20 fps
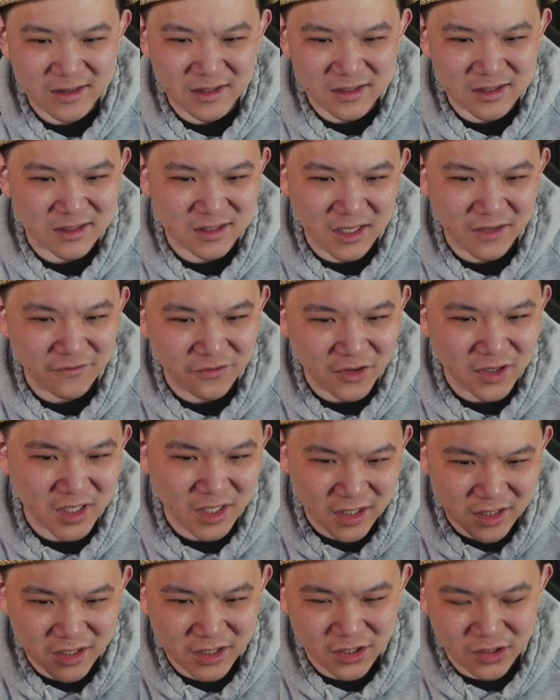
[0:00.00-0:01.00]
this sit for
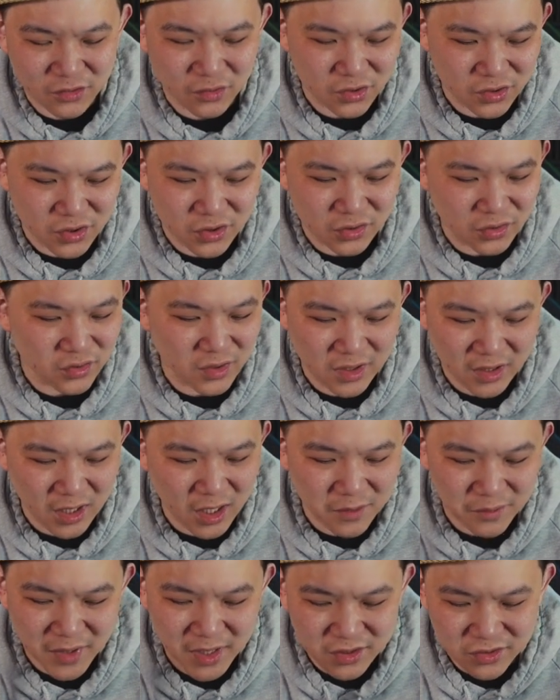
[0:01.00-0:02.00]
another year or two and
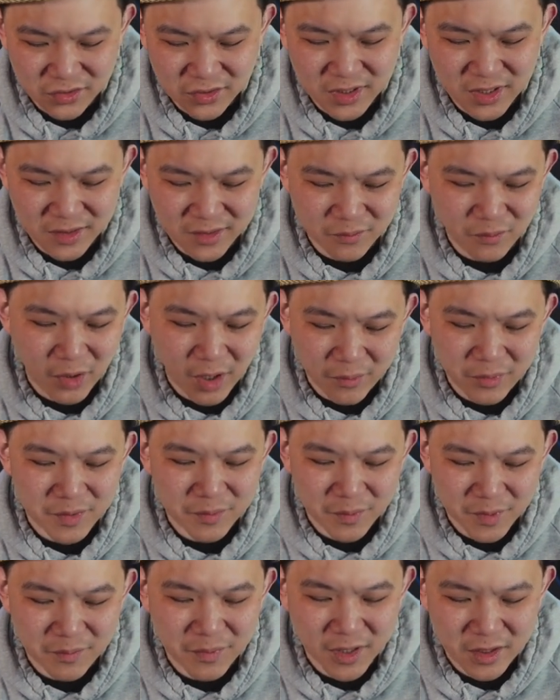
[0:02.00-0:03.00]
come back to it and probably
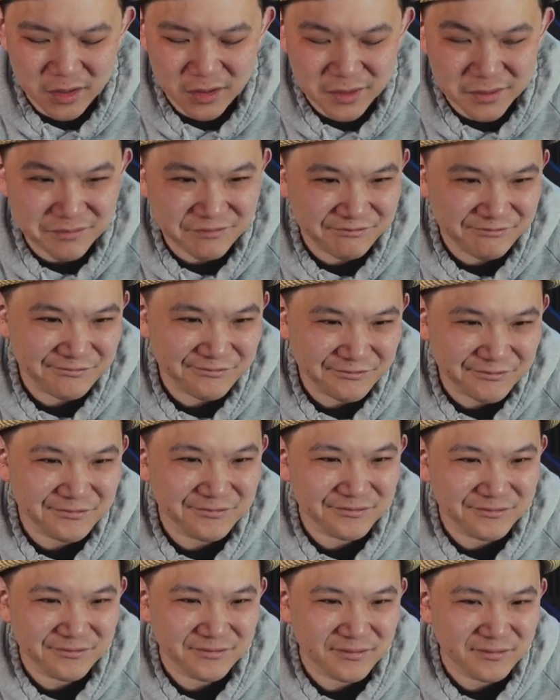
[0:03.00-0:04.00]
be better.
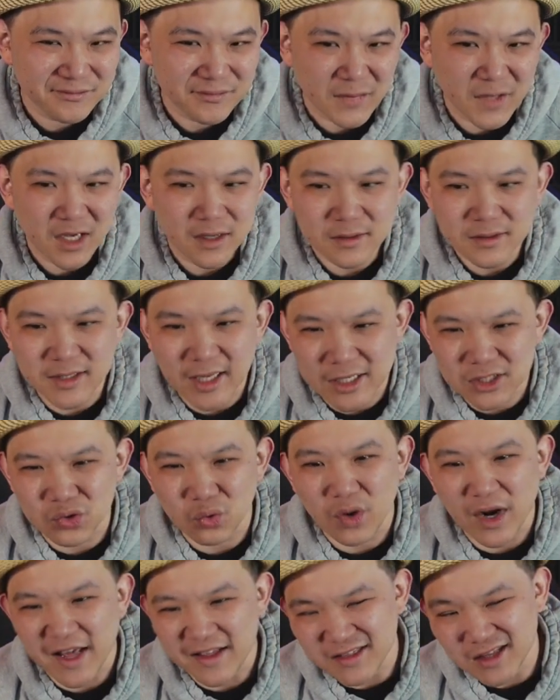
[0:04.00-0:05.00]
That's
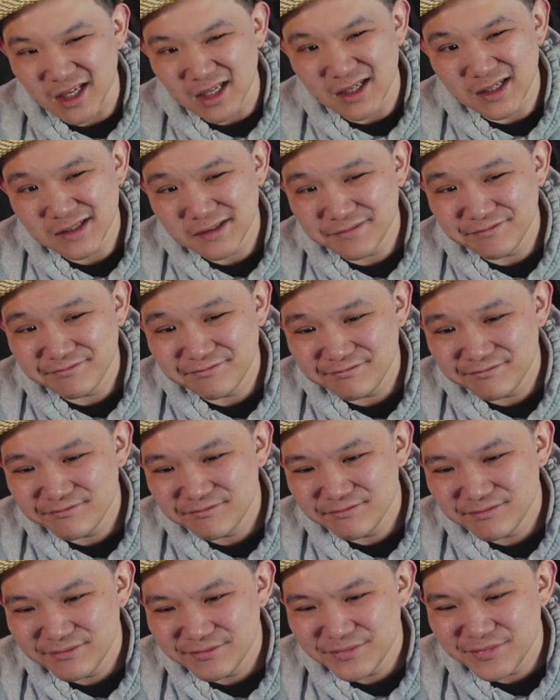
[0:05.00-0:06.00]
what I think.
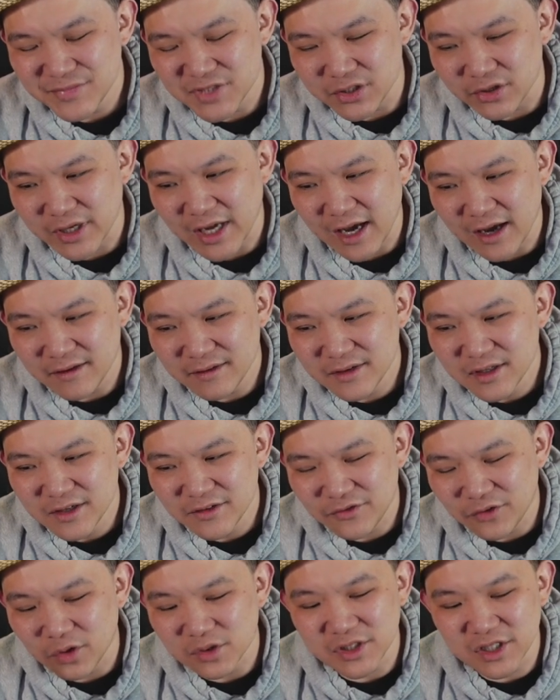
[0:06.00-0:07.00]
So yeah,
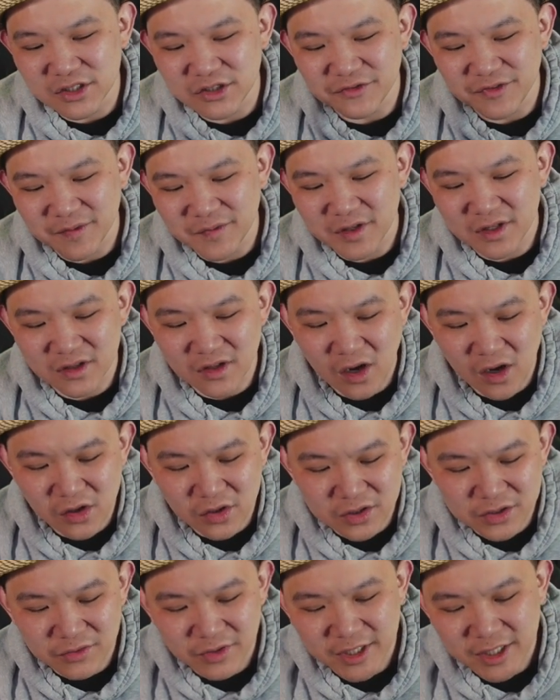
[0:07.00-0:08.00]
$14 to
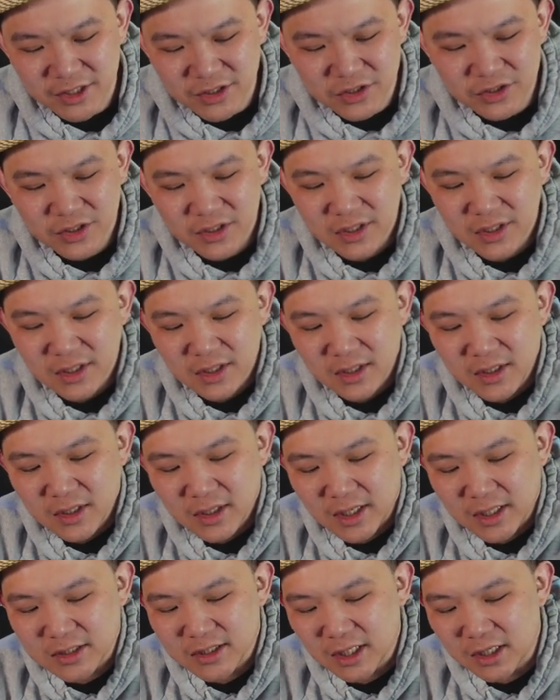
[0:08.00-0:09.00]
$15 range.
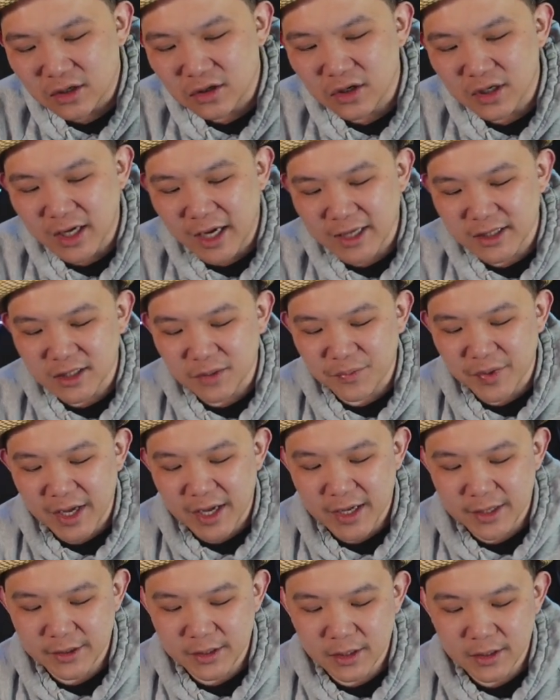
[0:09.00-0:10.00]
Let's take a look at the
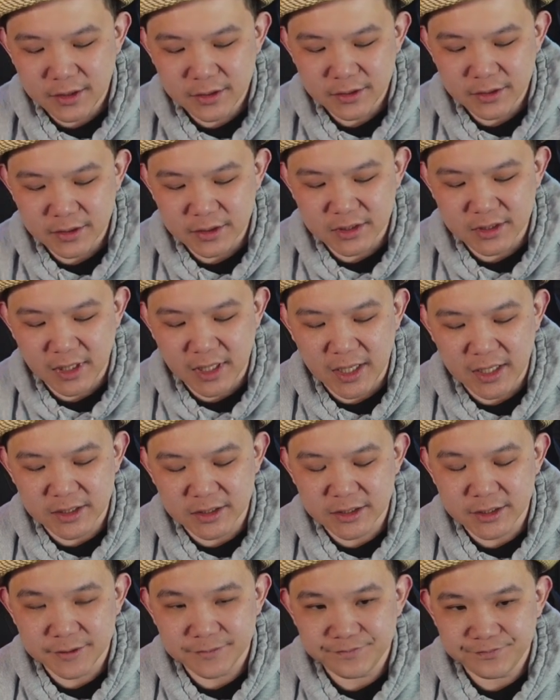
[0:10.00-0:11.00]
band. It
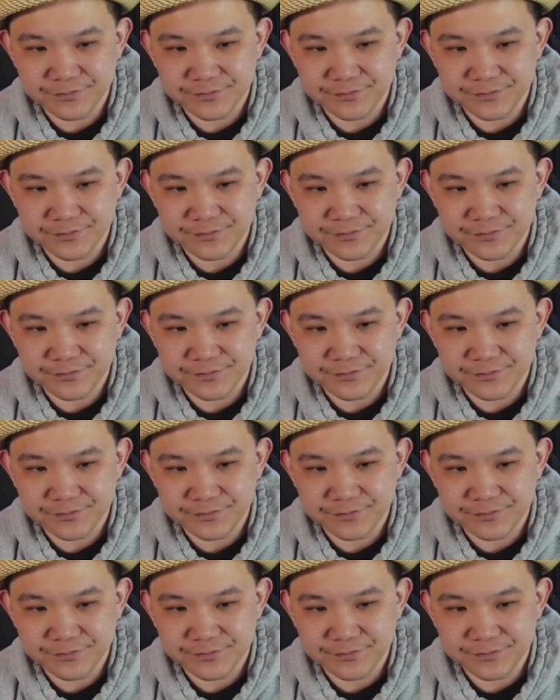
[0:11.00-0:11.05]
says